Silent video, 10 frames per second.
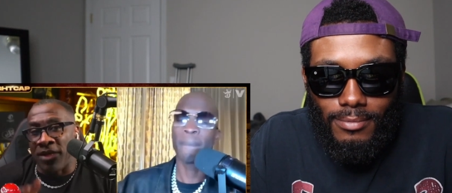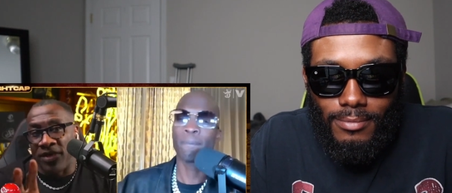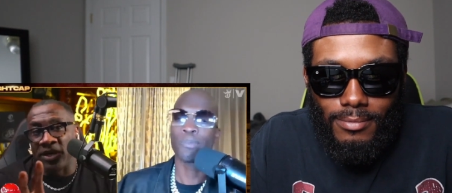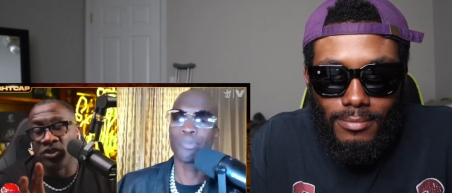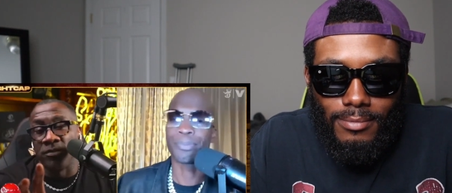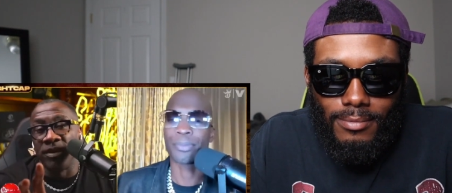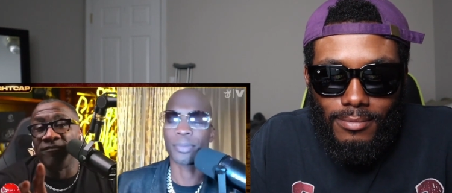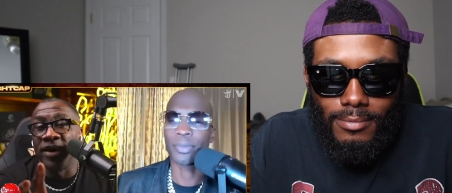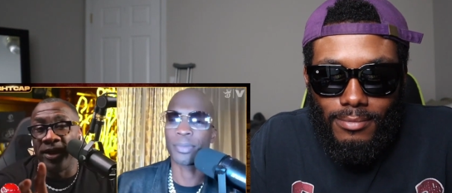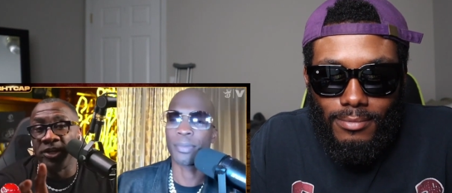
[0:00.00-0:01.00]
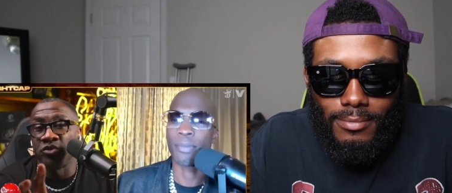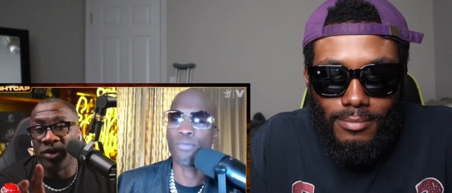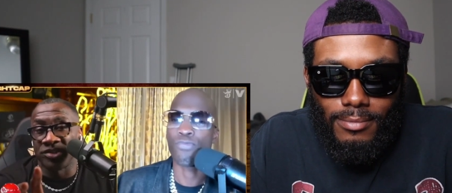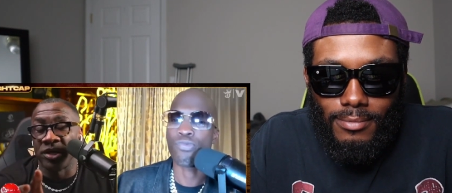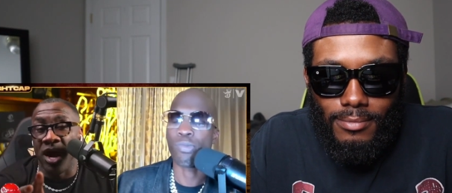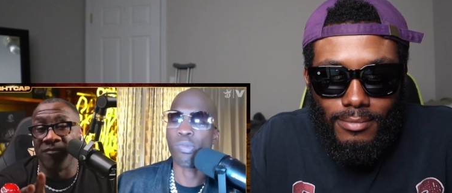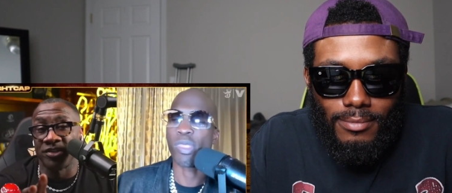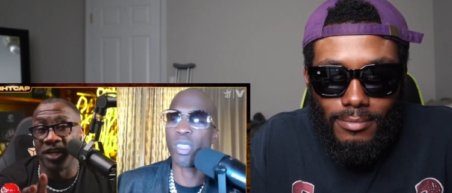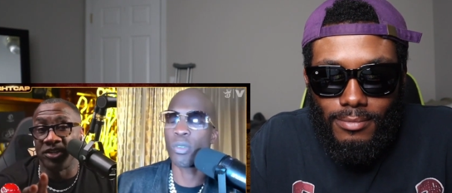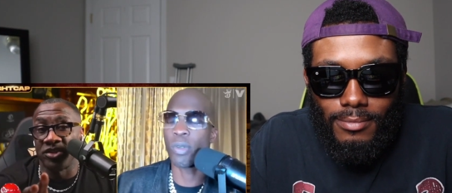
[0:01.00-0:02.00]
Speaker 1: to be a very interesting conversation,
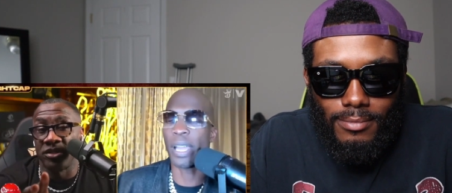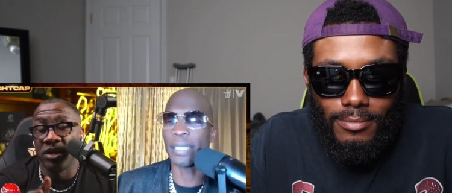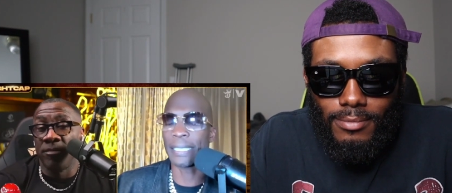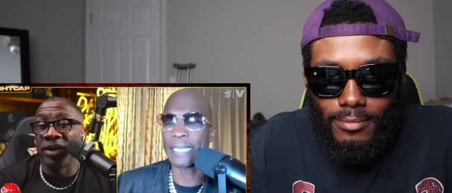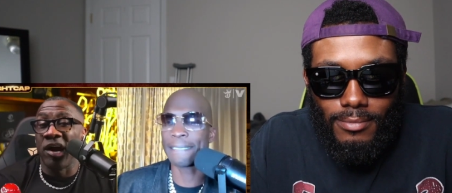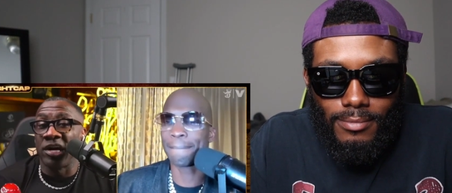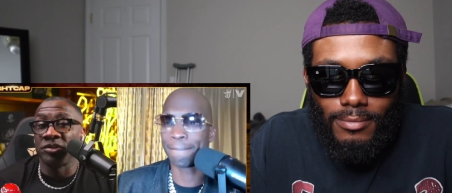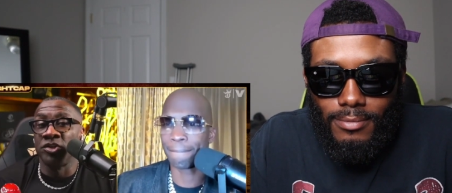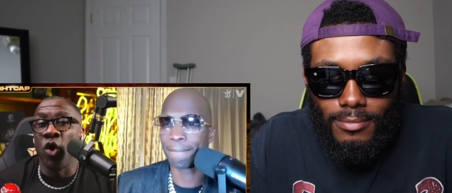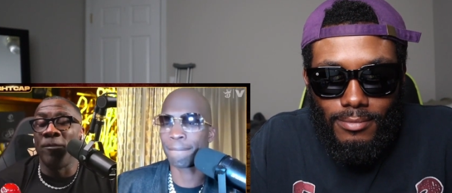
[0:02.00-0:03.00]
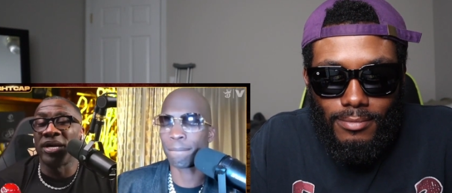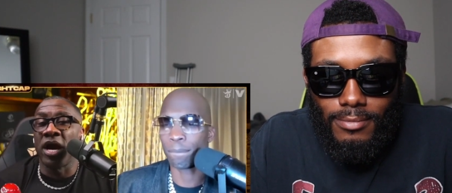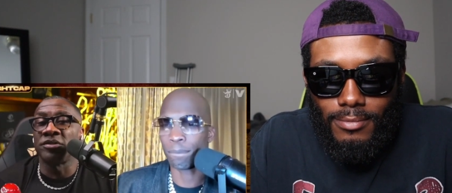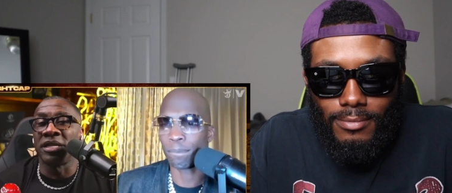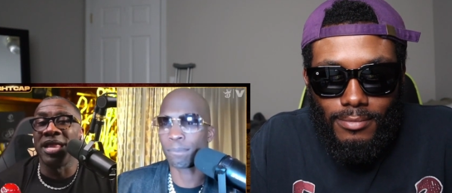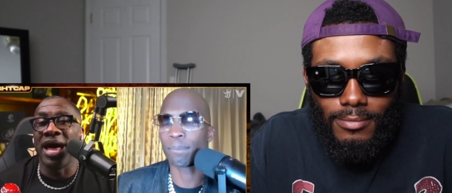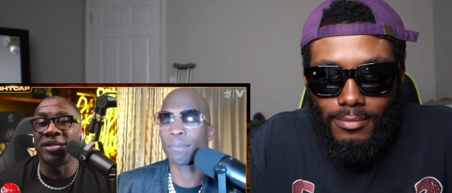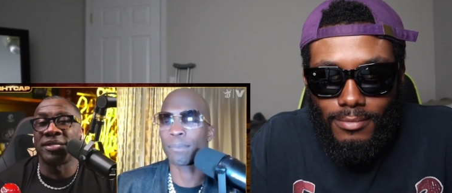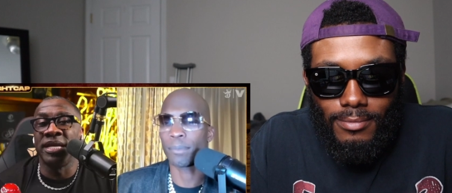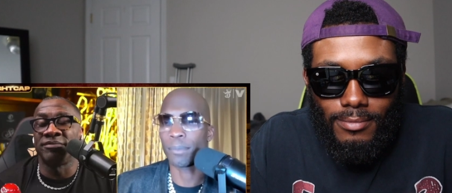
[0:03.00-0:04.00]
right? Because no, because a lot of teams
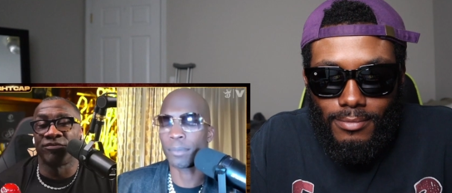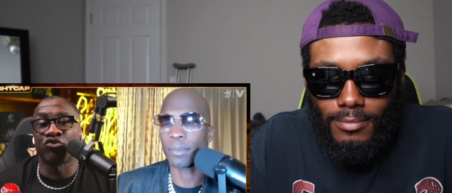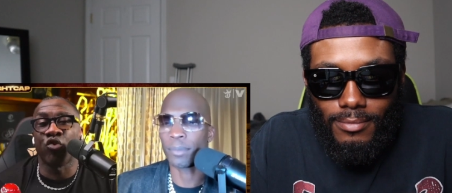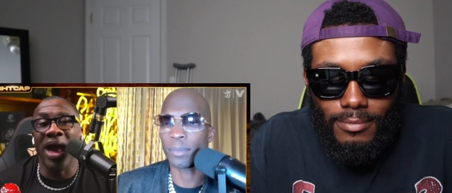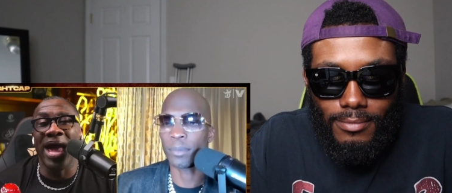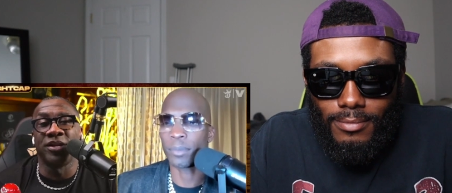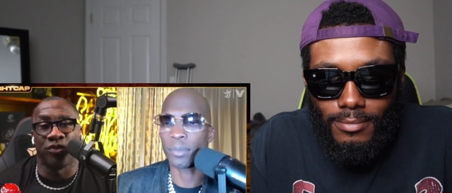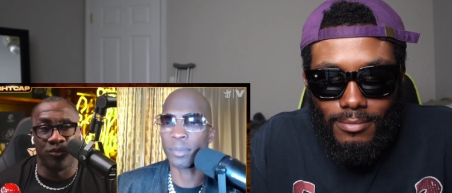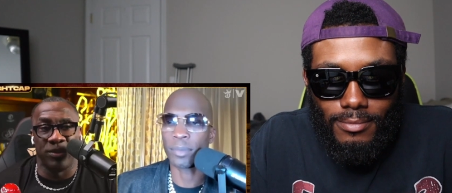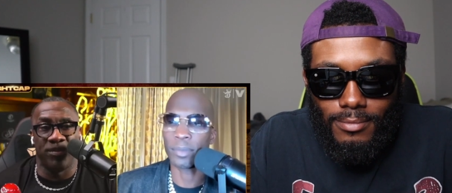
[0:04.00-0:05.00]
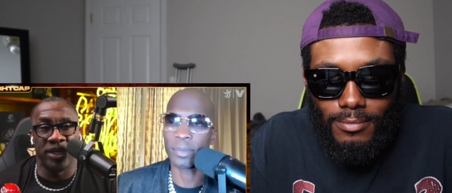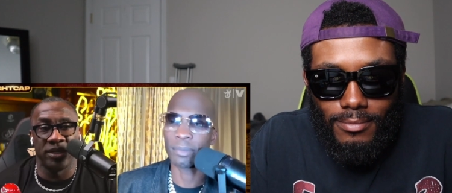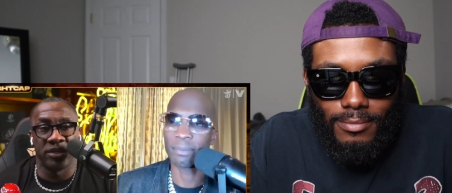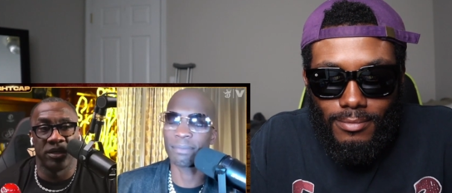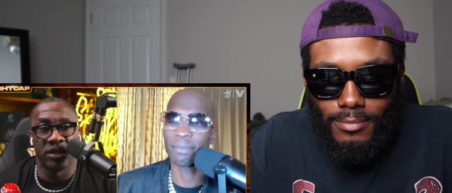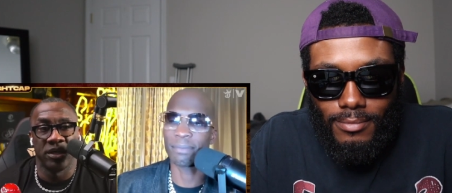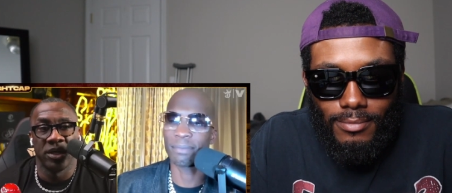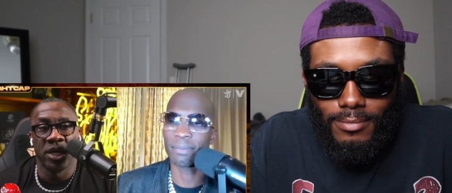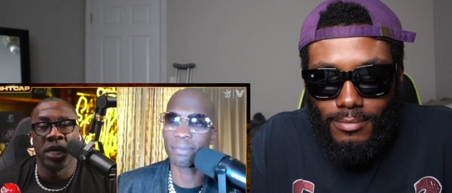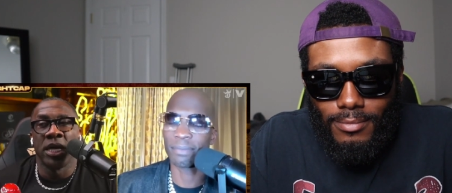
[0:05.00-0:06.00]
have tried to three-peat, mm-hmm.
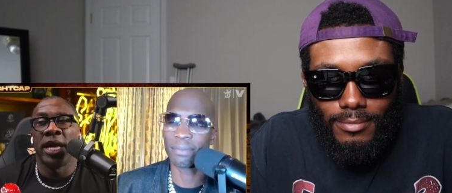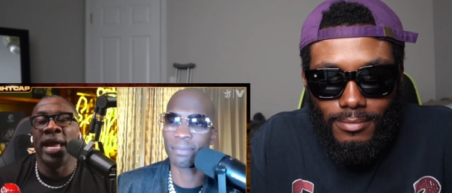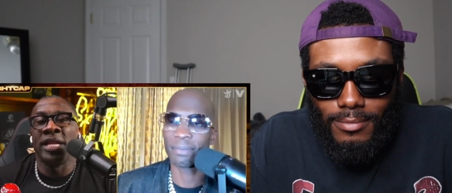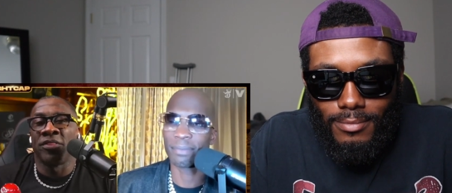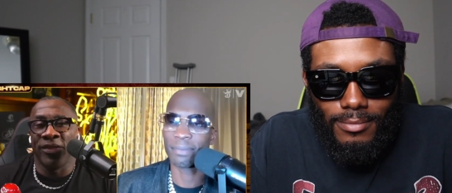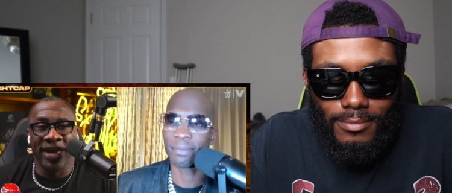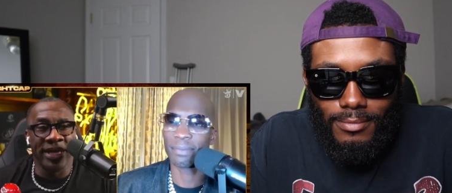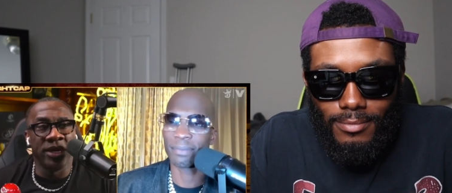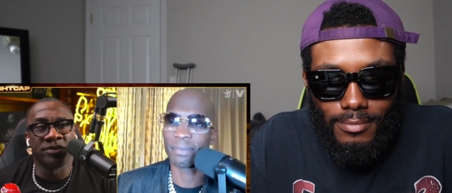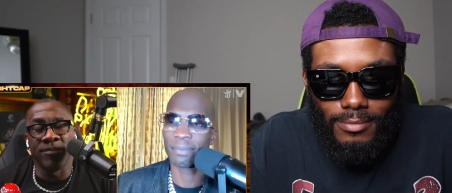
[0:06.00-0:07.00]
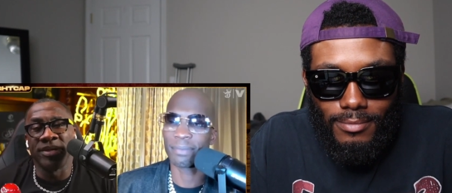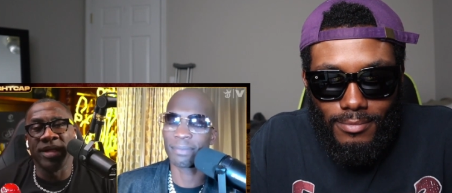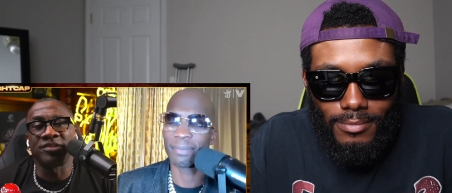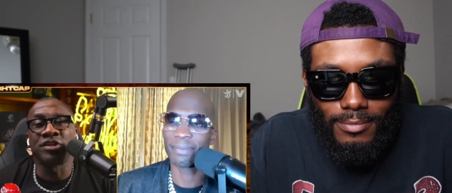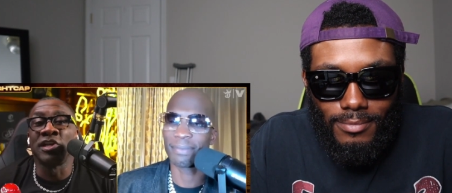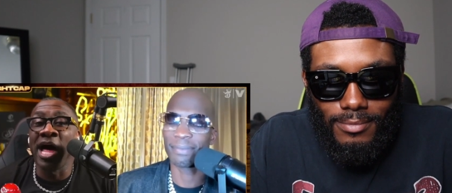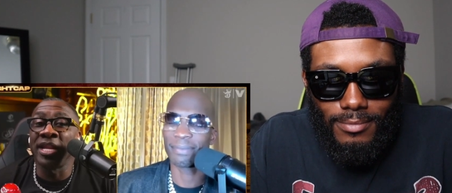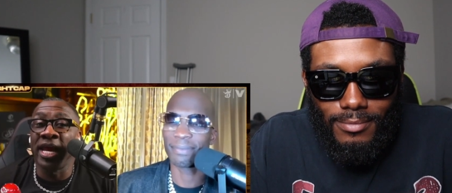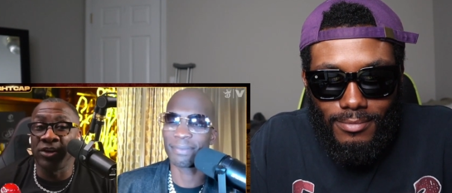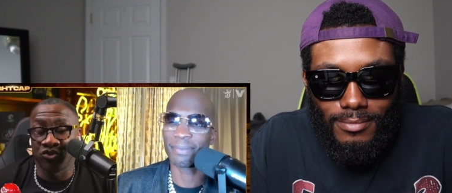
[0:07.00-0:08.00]
and the thing is, I mean, that's a lot of
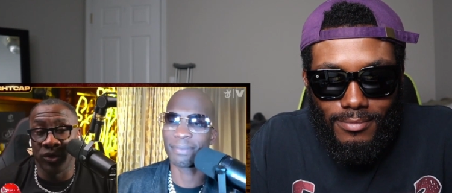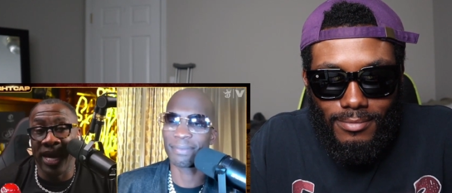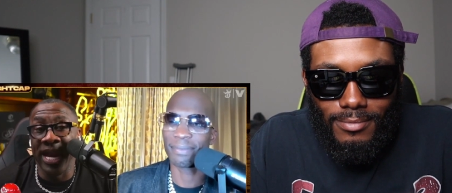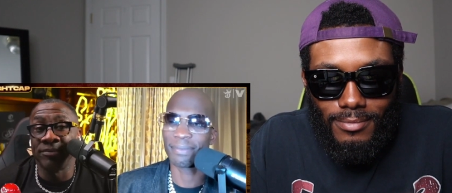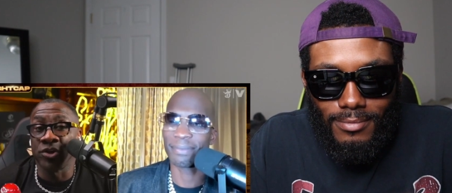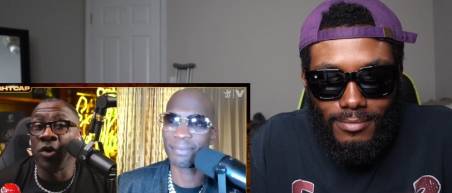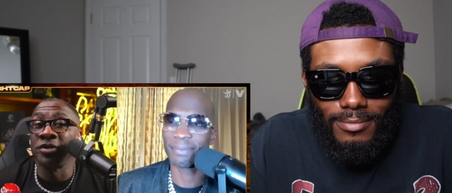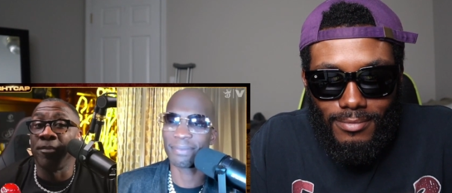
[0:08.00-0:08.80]
extra games on your body